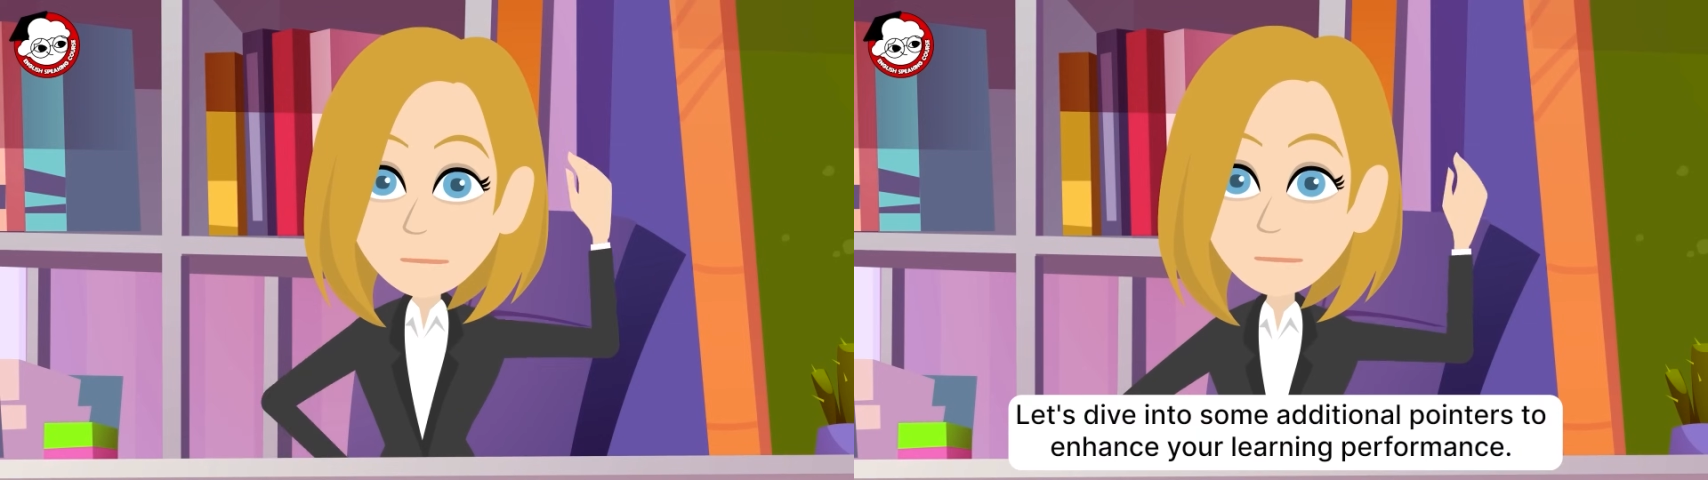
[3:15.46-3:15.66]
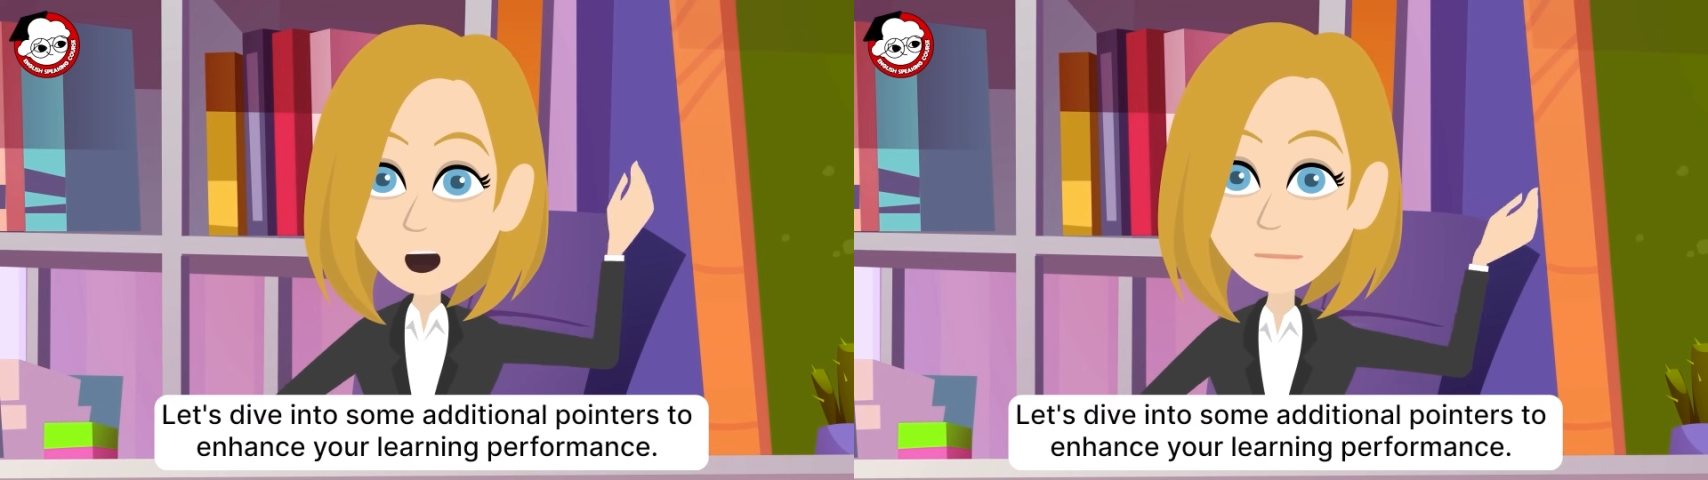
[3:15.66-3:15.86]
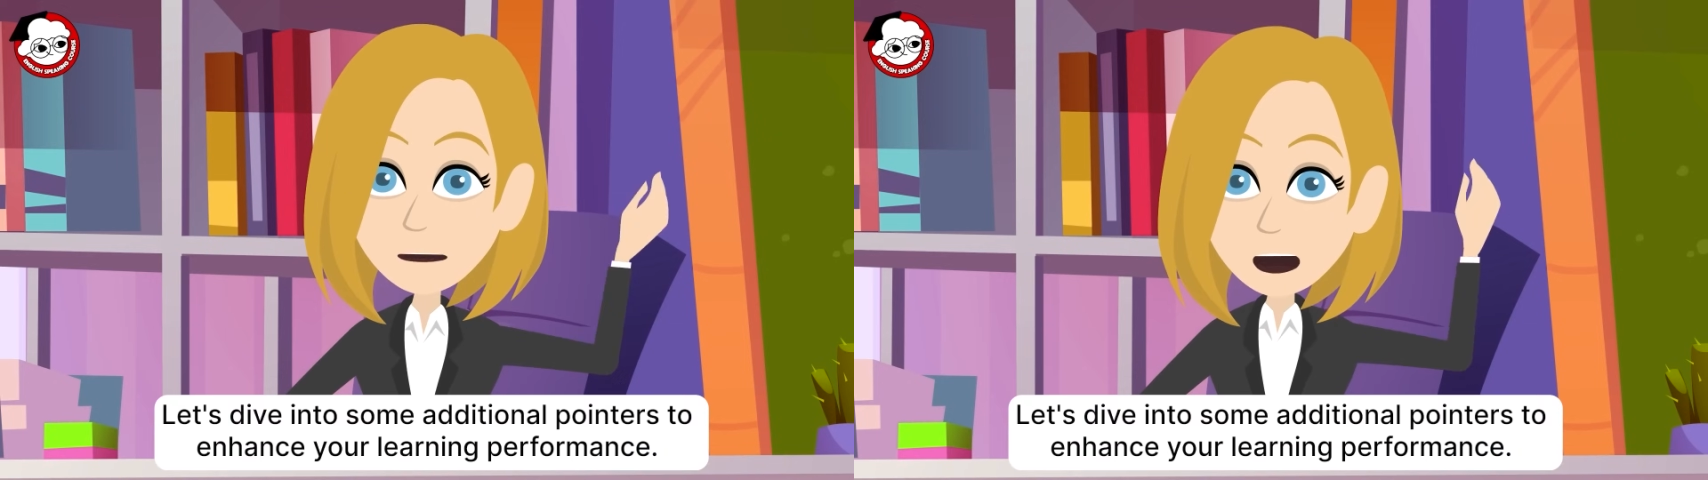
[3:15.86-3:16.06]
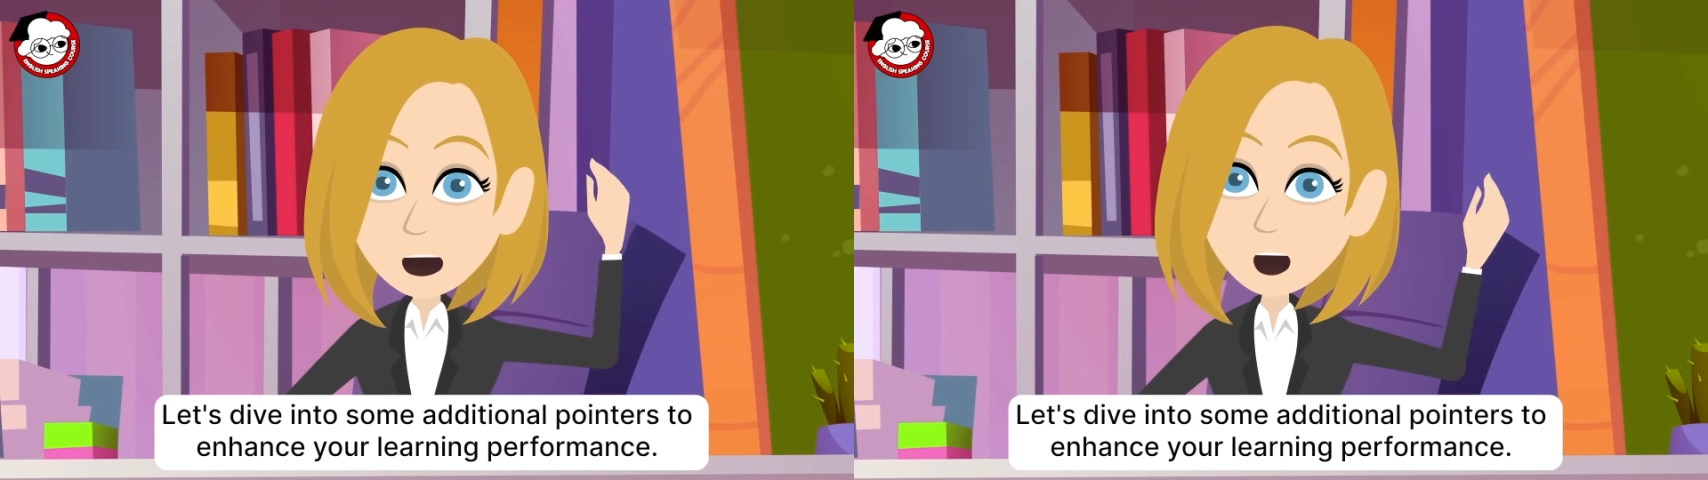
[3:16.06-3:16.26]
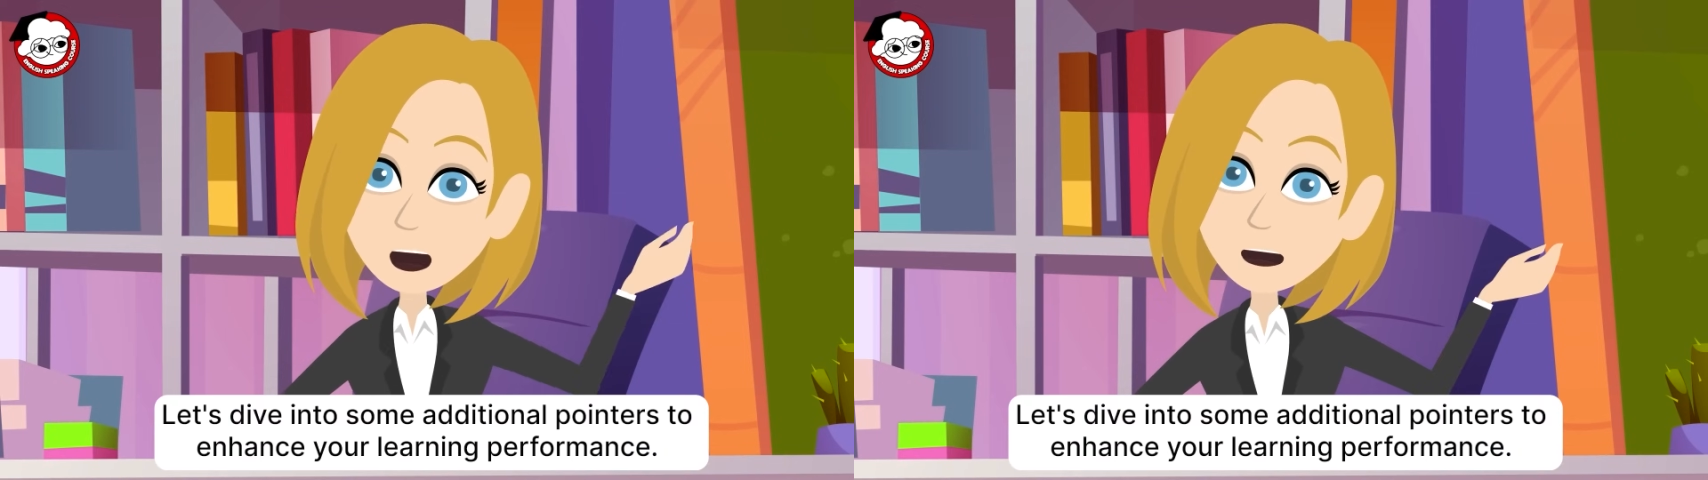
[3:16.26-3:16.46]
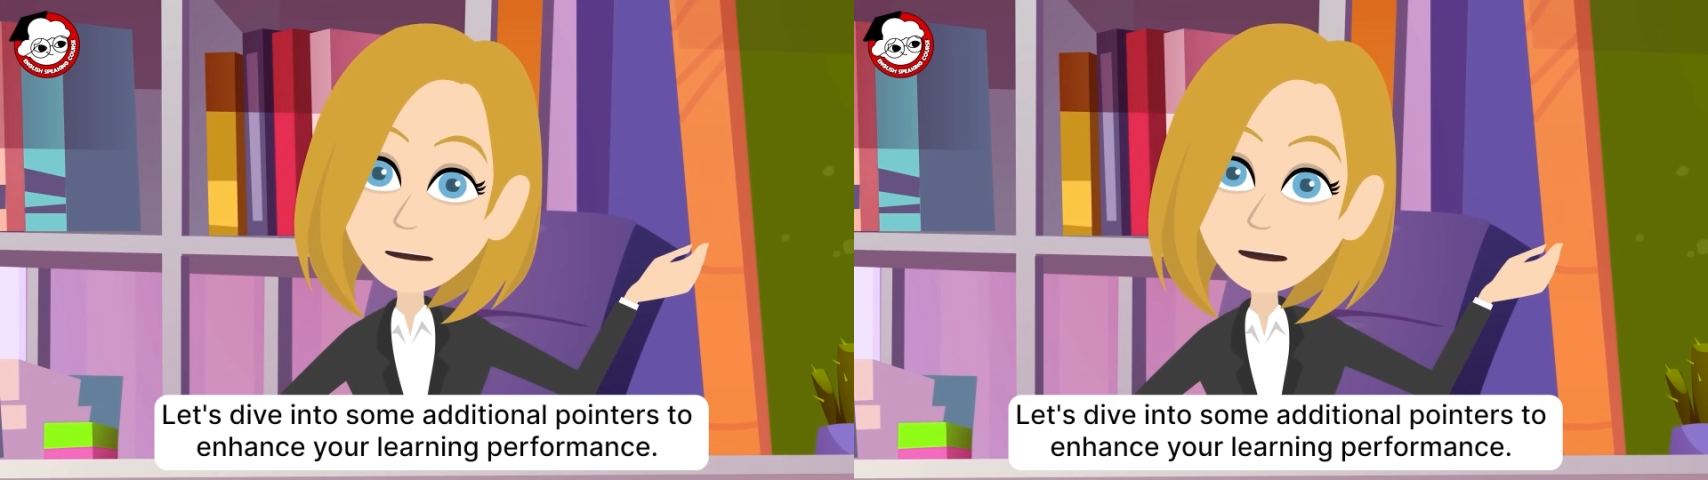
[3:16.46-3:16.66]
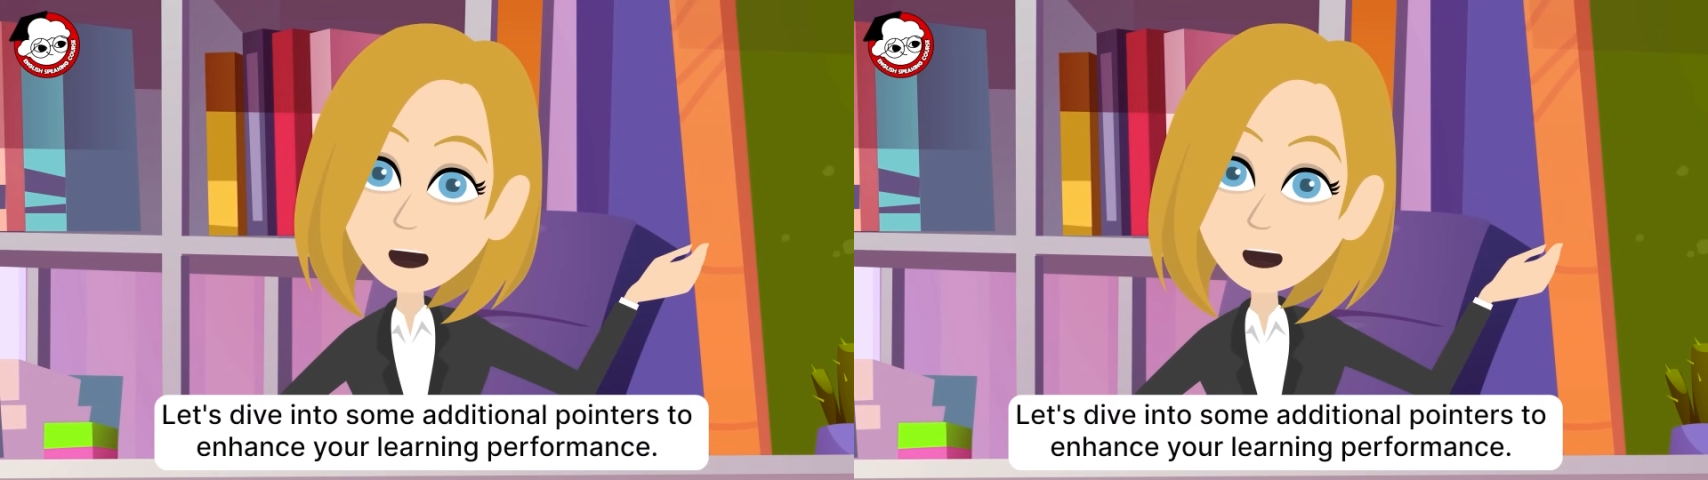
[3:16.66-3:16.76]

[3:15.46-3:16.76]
Let's dive into some